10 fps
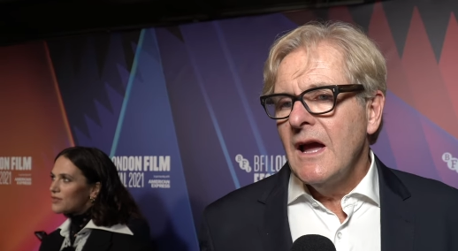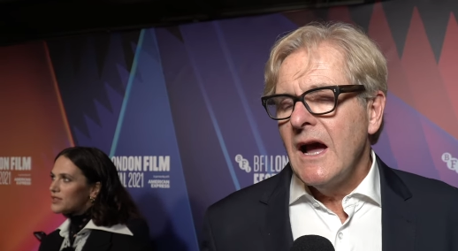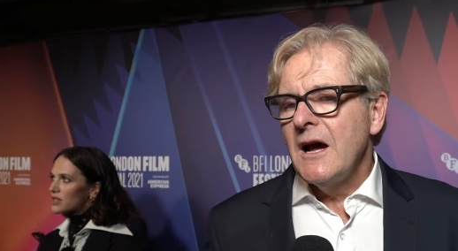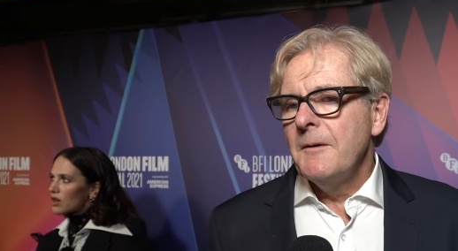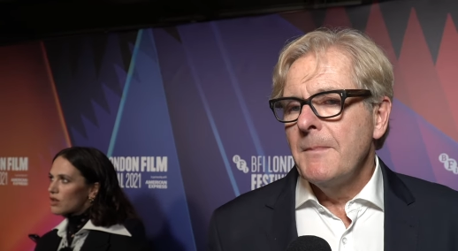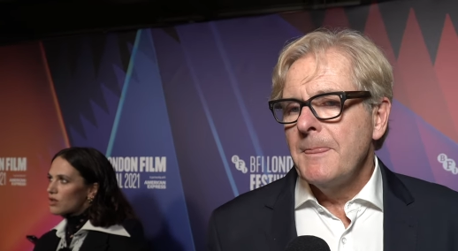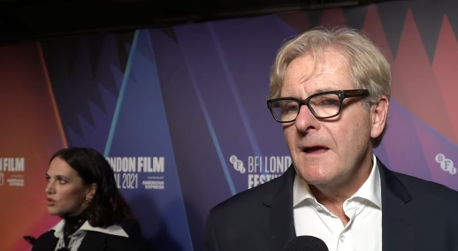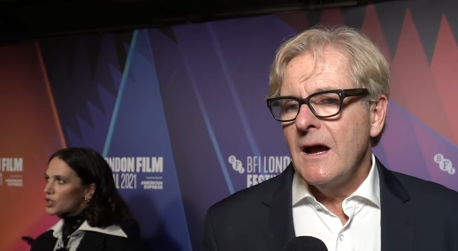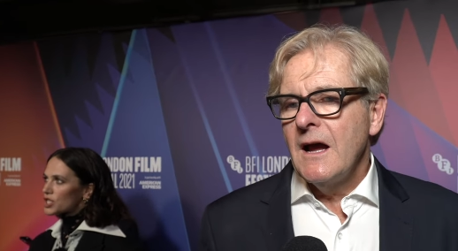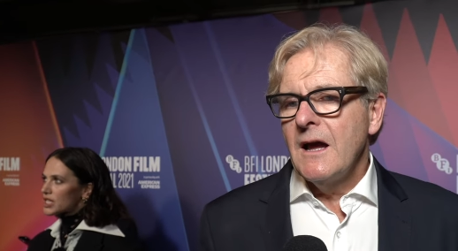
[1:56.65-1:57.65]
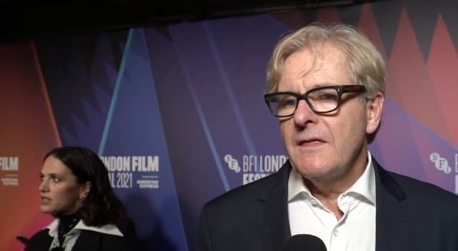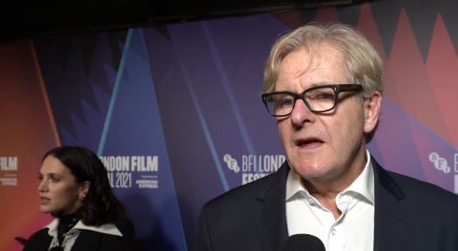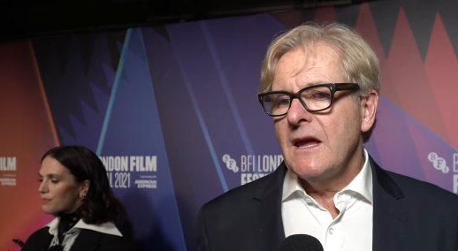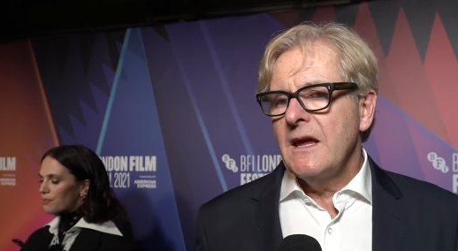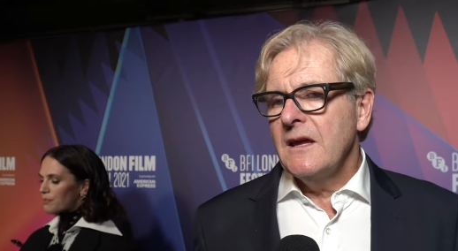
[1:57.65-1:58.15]
Speaker 1: Um, uh,
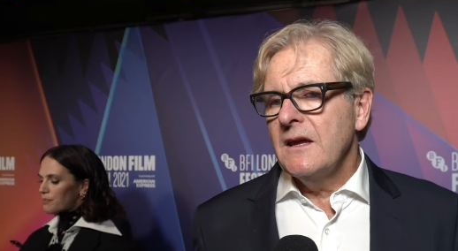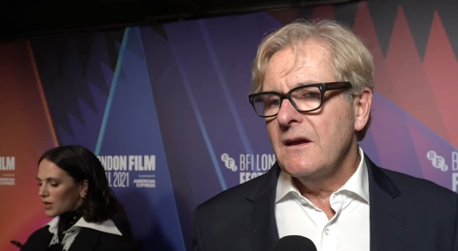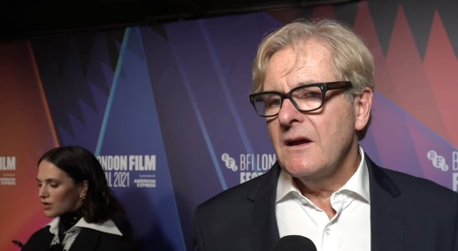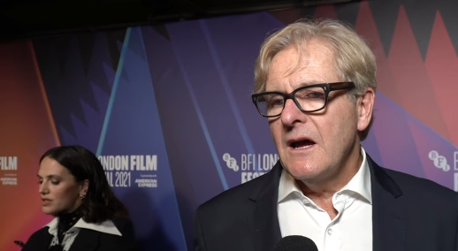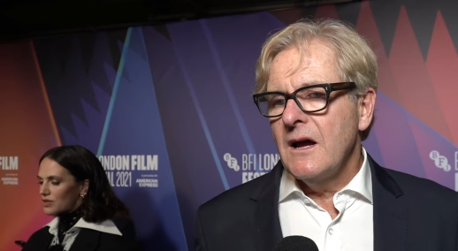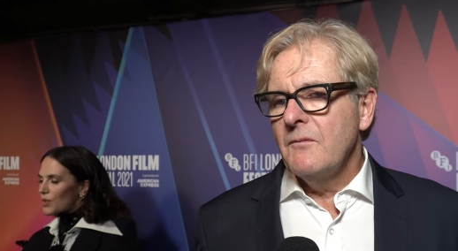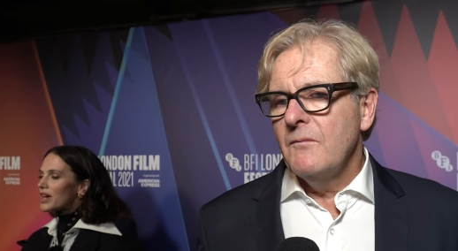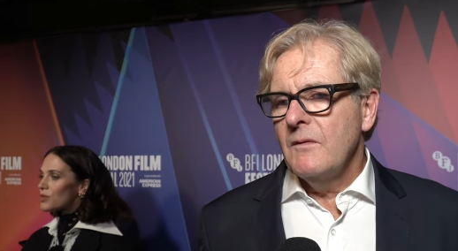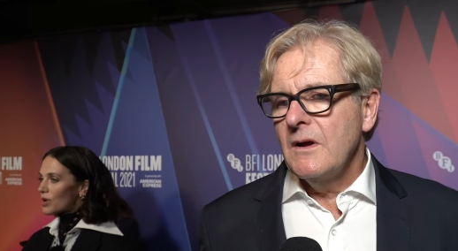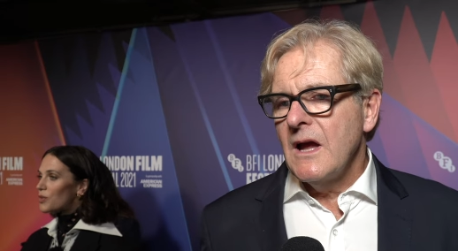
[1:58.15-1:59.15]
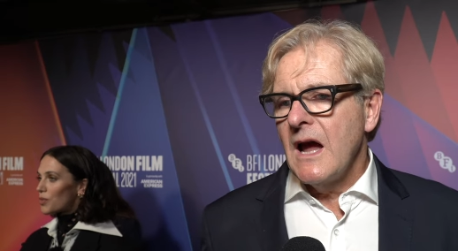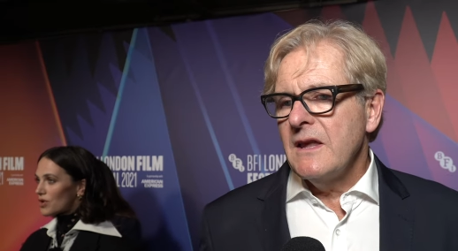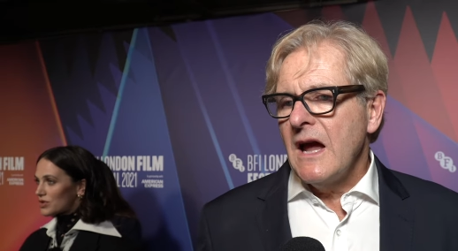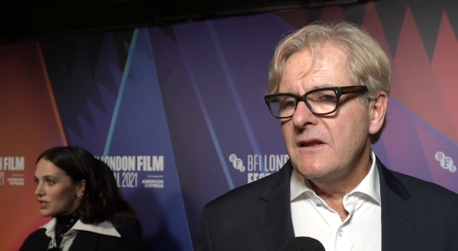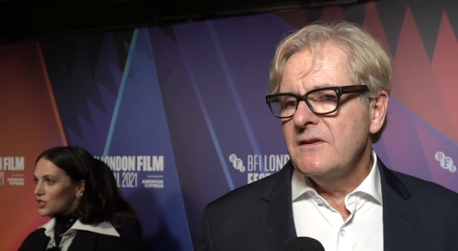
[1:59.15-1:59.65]
they um, and
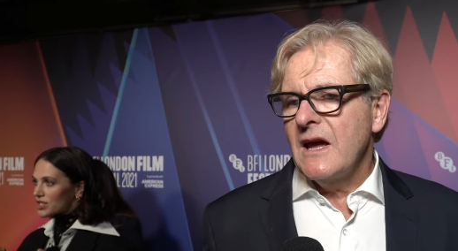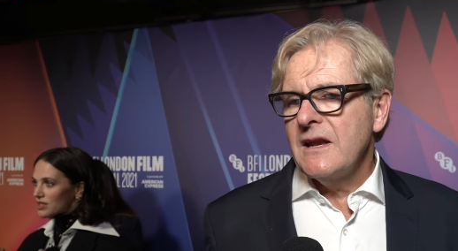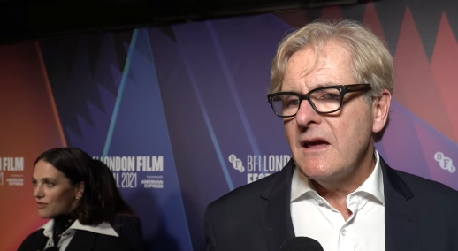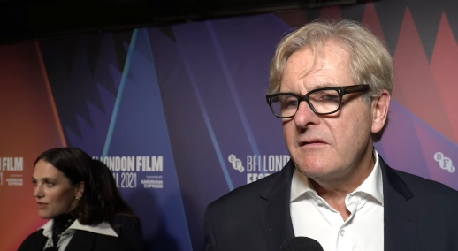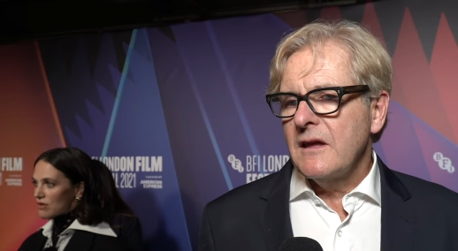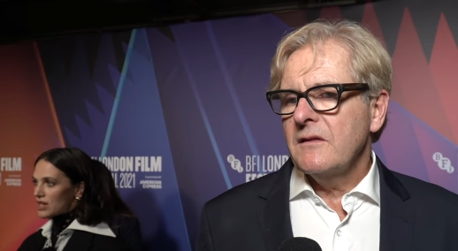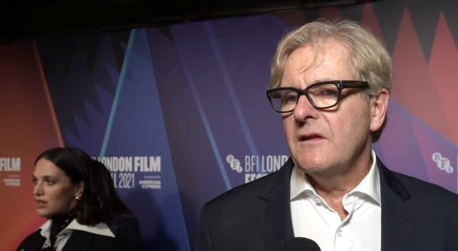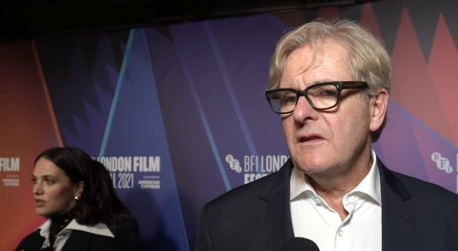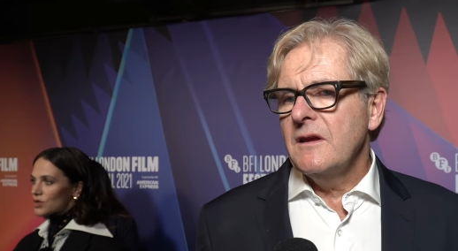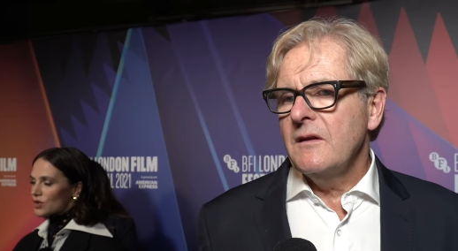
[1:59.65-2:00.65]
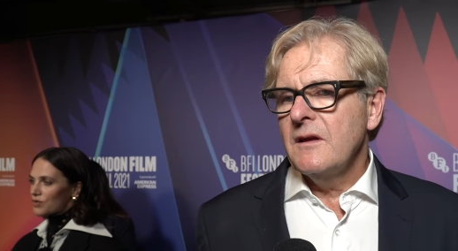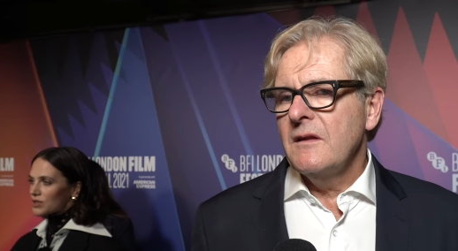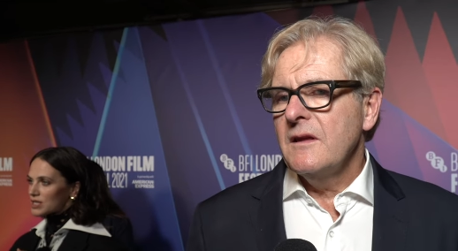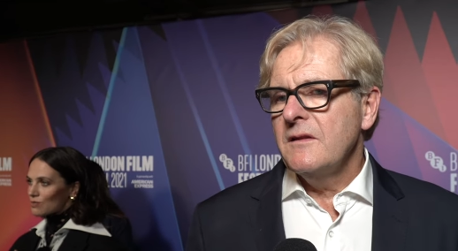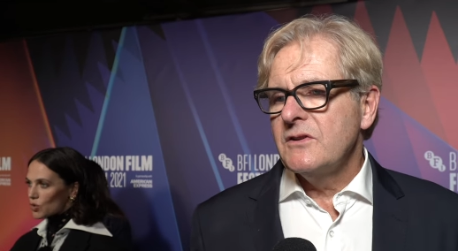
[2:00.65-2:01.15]
and and I think that the,
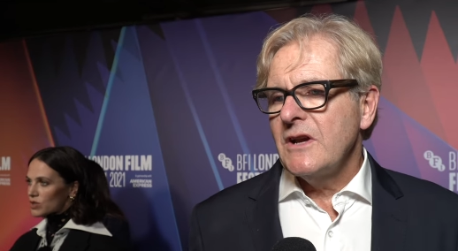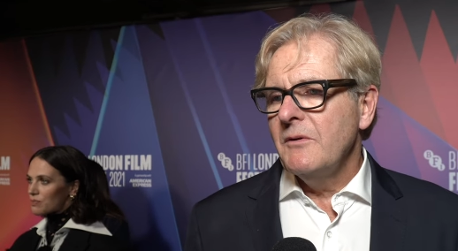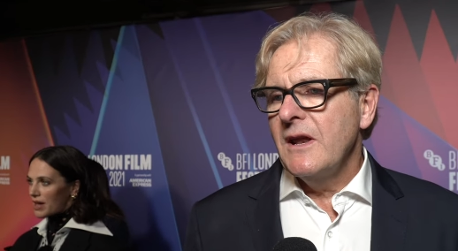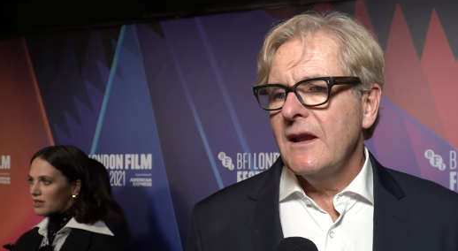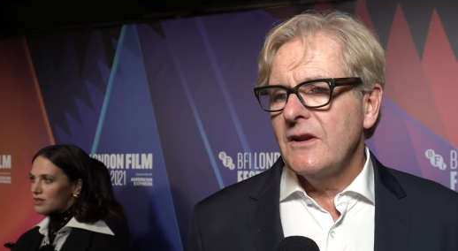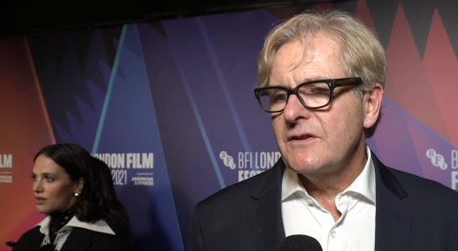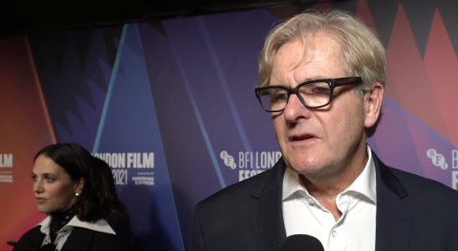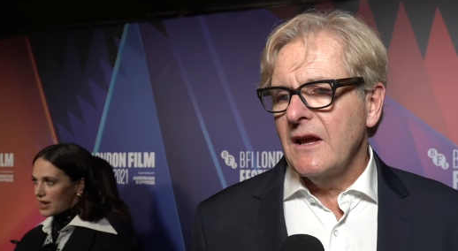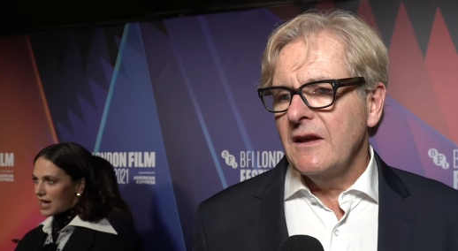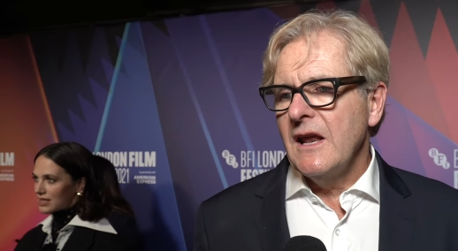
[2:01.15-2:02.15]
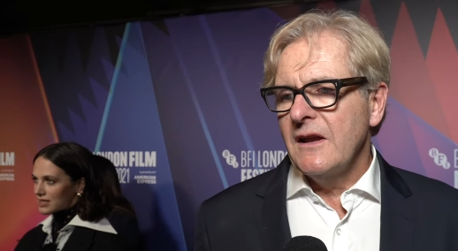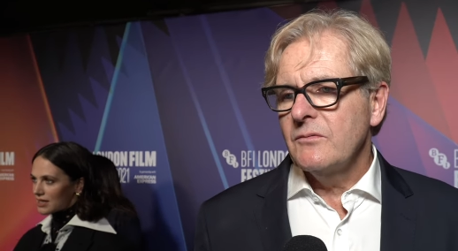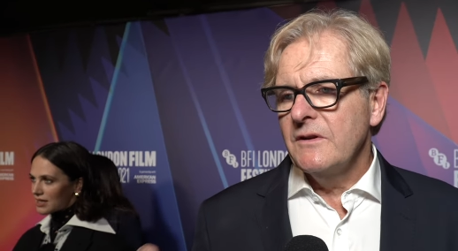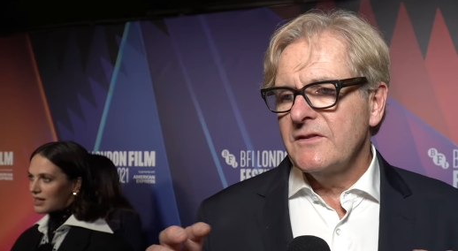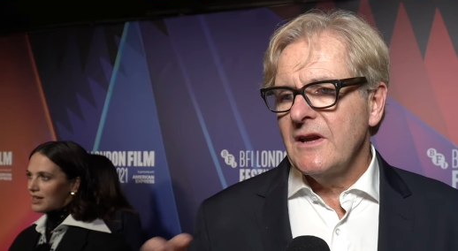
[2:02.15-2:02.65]
the, the German English thing in it with the